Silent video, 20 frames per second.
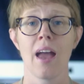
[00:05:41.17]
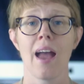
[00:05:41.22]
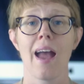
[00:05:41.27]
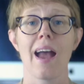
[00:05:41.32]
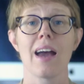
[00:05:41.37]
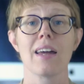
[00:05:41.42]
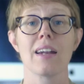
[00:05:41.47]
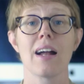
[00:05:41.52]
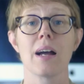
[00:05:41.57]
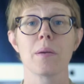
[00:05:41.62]

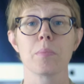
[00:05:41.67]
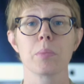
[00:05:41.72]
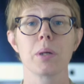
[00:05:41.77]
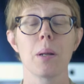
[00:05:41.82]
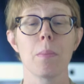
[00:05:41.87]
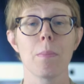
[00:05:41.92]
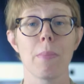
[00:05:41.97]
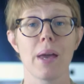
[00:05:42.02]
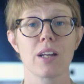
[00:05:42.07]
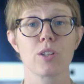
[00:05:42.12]
and I'm
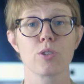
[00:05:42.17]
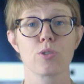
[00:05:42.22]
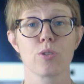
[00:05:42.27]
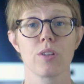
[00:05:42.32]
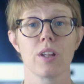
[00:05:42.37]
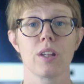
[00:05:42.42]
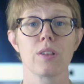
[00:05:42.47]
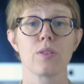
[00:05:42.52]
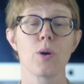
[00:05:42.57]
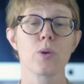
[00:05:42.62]
going to make sure
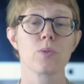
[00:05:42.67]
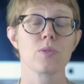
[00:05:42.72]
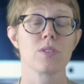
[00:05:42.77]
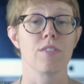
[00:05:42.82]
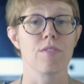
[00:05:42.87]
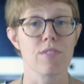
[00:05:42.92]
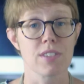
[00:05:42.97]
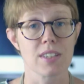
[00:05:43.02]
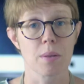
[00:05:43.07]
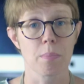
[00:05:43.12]
that those
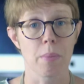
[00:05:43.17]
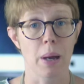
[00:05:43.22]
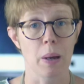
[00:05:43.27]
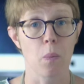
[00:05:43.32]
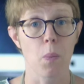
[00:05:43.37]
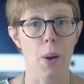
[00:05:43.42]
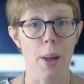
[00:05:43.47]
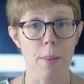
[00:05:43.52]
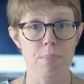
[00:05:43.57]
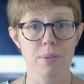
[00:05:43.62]
that visit my
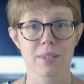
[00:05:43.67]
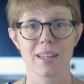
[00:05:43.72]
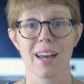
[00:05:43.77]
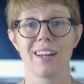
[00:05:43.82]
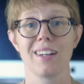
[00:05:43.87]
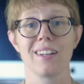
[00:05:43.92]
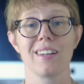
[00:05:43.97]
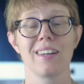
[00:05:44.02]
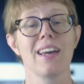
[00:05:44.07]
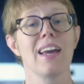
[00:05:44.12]

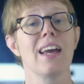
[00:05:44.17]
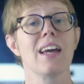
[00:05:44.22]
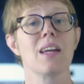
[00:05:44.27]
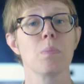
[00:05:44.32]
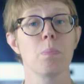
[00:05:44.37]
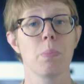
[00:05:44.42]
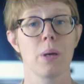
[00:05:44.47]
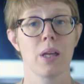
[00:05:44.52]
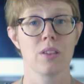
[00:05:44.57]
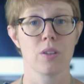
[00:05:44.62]
website
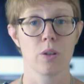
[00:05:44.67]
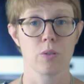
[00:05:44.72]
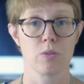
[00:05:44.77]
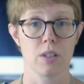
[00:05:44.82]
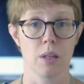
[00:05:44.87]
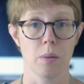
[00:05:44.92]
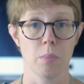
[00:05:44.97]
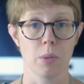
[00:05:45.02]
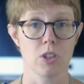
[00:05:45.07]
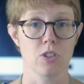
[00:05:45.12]
can't pin those
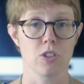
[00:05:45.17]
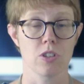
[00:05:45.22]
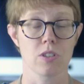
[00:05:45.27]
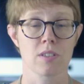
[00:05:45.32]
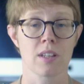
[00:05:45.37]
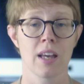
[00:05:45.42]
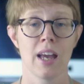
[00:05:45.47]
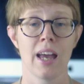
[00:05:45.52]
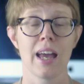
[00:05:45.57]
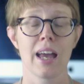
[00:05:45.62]

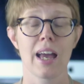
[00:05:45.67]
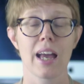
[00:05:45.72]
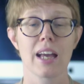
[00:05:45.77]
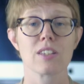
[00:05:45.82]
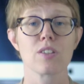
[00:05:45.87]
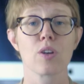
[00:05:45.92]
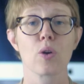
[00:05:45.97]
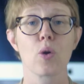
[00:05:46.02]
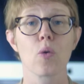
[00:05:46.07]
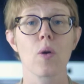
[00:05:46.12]
images,
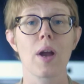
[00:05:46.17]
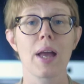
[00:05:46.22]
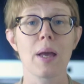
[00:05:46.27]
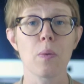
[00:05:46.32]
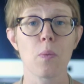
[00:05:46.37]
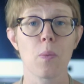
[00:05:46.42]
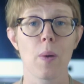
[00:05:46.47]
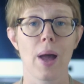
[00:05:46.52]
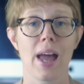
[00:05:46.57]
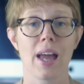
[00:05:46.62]
is a great
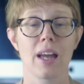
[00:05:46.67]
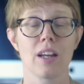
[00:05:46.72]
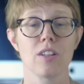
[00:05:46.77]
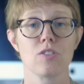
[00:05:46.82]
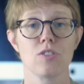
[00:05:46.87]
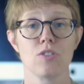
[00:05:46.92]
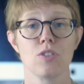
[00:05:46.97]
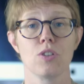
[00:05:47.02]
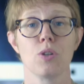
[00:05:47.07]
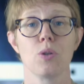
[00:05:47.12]
way
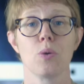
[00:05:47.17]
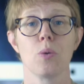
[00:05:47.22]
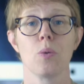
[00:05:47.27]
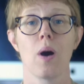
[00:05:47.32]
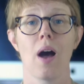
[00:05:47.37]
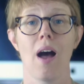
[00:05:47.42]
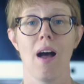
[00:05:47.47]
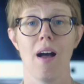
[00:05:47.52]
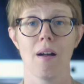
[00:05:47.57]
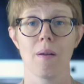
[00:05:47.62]

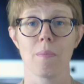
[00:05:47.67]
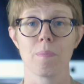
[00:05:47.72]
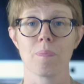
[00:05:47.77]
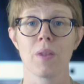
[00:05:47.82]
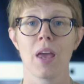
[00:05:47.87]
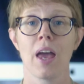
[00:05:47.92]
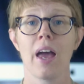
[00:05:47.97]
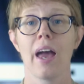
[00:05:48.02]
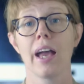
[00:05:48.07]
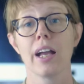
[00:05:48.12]
to
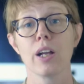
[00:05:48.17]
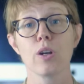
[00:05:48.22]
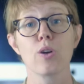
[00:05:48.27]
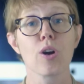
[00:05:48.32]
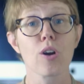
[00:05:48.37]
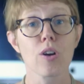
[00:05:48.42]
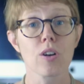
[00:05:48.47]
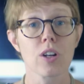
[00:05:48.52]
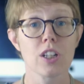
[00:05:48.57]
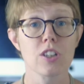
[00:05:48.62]

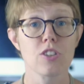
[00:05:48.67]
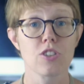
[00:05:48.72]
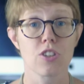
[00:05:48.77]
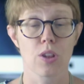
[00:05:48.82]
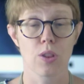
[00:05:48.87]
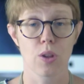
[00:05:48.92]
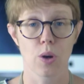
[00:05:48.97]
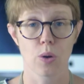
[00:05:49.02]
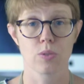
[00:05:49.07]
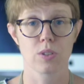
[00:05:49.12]
encourage
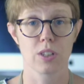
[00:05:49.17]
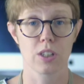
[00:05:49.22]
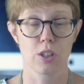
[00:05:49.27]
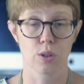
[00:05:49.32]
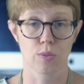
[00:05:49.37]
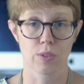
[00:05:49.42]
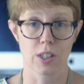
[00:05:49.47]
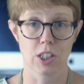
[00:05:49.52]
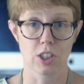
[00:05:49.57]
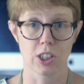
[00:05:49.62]
those that
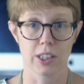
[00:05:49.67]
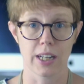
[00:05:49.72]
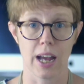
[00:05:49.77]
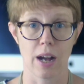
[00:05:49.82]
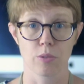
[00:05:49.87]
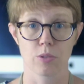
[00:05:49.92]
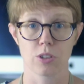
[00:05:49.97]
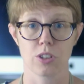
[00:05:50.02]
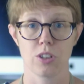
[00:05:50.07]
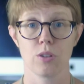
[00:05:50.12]
you're reaching
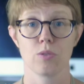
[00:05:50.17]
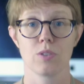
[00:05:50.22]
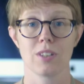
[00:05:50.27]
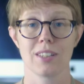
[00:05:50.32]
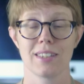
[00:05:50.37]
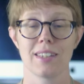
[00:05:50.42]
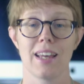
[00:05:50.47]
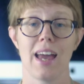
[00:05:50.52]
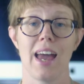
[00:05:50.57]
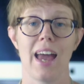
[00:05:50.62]
out to
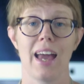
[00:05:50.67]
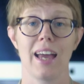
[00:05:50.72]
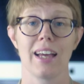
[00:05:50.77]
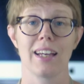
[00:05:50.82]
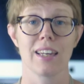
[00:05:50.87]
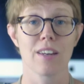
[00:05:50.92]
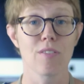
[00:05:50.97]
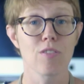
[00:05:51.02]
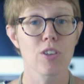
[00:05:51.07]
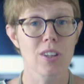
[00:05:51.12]

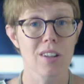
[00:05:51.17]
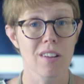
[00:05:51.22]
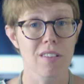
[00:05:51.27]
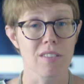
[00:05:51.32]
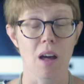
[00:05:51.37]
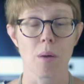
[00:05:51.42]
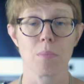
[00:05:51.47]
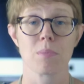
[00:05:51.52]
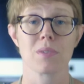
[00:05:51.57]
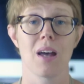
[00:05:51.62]
say, give you the
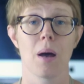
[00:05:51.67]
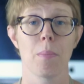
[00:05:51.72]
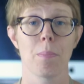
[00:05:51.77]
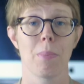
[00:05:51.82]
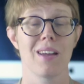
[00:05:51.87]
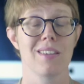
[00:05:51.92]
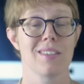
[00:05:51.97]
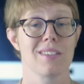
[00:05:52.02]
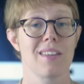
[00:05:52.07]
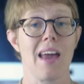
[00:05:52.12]
thumbs
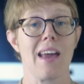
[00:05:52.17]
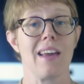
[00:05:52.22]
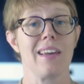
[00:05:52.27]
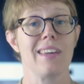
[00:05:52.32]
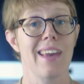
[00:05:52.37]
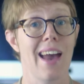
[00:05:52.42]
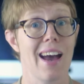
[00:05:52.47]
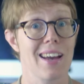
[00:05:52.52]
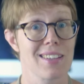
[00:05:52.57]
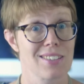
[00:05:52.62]
up and say,
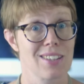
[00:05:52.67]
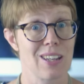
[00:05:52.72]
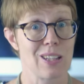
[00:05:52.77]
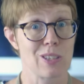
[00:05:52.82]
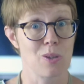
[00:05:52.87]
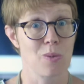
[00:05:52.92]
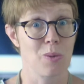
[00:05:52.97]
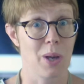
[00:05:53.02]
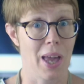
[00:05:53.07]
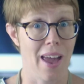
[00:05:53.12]
yes,
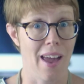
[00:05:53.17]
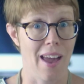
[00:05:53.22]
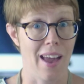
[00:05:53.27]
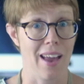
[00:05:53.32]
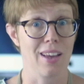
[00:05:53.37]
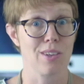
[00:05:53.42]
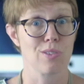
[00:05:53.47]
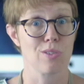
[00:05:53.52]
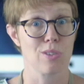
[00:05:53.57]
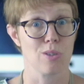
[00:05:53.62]
it's
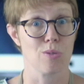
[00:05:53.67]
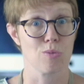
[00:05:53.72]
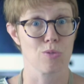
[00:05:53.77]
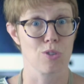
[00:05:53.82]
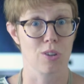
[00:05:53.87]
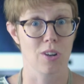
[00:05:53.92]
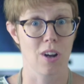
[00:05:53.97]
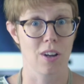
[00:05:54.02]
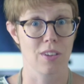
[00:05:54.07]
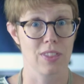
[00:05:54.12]
okay to
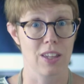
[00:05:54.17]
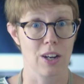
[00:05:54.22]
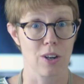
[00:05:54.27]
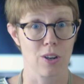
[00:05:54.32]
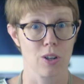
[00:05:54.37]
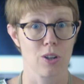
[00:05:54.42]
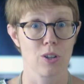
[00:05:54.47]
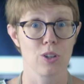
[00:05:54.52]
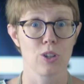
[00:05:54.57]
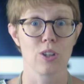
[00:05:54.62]
use
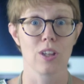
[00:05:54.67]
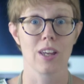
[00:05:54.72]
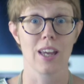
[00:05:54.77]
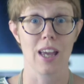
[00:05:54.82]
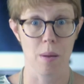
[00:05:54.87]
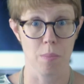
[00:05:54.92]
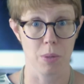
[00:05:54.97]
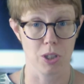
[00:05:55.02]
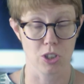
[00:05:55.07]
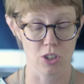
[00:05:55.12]
their
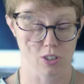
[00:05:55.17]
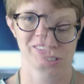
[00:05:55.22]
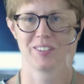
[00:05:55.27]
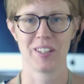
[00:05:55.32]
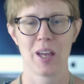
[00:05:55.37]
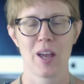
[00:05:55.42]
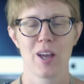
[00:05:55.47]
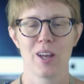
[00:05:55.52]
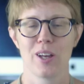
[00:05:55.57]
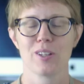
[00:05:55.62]
images.
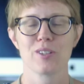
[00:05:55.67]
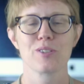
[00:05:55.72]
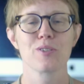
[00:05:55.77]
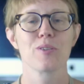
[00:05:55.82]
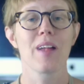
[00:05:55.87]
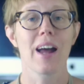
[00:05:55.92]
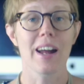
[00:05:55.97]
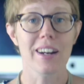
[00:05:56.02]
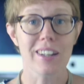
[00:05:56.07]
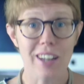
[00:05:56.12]
So
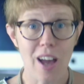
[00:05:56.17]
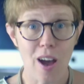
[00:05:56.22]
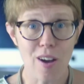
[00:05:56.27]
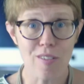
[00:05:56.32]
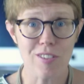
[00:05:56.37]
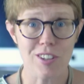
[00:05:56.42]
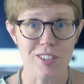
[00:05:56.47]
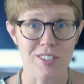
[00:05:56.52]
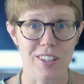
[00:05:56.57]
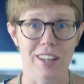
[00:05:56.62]
that
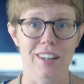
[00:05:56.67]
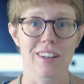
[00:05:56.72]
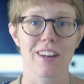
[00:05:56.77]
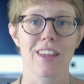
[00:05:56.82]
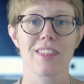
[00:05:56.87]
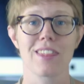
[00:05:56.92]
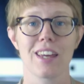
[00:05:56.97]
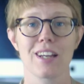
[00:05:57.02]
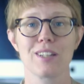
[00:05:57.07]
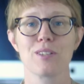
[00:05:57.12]
covers it.
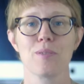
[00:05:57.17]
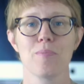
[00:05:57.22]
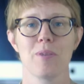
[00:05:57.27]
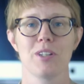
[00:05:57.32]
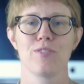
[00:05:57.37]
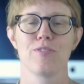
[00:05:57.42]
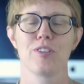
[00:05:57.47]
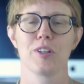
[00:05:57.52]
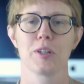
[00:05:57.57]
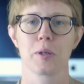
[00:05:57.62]
Thanks so
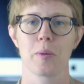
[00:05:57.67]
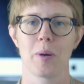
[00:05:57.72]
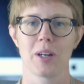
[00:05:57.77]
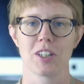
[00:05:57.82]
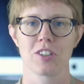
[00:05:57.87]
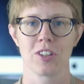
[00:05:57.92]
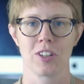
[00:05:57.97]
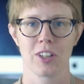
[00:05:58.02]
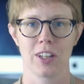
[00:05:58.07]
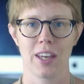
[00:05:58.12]
much for your
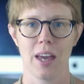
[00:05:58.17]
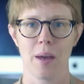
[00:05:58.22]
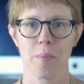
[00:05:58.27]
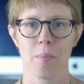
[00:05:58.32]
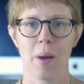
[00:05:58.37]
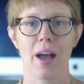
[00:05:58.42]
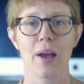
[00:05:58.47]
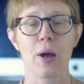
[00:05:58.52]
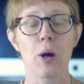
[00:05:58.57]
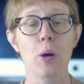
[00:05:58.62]
question,
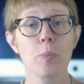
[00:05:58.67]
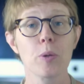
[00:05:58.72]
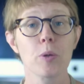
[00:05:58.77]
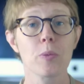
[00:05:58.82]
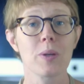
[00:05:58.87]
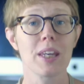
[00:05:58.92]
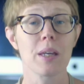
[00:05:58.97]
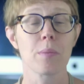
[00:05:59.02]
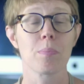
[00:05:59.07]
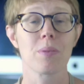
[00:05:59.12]
Kim. I hope you
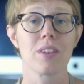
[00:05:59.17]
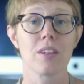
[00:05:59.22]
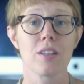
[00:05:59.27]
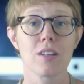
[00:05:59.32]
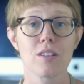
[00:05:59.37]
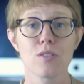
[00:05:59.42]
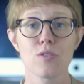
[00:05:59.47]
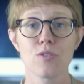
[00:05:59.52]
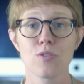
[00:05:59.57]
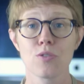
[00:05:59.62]
keep
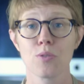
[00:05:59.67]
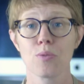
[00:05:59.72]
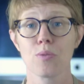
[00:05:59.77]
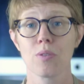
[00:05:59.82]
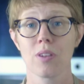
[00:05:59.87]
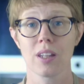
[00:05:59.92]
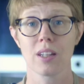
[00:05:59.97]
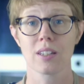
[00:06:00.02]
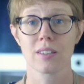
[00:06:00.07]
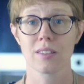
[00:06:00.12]
these two
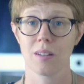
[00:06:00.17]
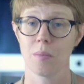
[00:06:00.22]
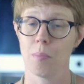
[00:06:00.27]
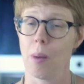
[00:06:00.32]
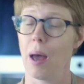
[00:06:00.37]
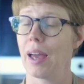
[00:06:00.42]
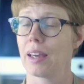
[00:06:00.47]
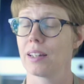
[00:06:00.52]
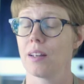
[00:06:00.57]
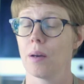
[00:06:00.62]
things in
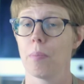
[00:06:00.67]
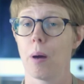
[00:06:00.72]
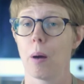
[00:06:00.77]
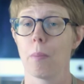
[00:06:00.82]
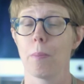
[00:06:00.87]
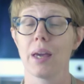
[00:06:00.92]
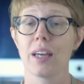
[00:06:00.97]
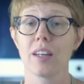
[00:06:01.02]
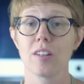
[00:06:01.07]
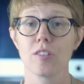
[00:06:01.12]
mind
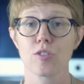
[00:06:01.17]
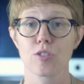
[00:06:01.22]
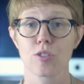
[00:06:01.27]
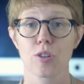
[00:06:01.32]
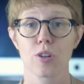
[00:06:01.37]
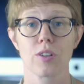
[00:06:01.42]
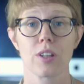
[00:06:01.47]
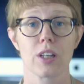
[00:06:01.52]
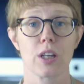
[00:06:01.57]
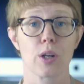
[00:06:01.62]
about making
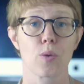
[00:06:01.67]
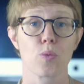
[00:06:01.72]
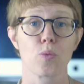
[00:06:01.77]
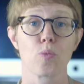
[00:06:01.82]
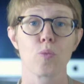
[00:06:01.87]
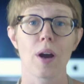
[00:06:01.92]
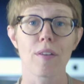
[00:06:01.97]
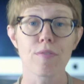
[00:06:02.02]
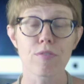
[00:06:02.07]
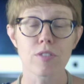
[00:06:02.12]
sure that you're
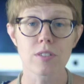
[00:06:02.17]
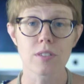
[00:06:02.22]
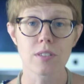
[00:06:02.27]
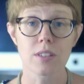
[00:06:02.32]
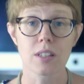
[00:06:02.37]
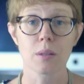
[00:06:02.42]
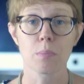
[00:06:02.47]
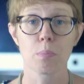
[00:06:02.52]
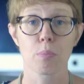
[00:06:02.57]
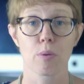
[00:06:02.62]
referencing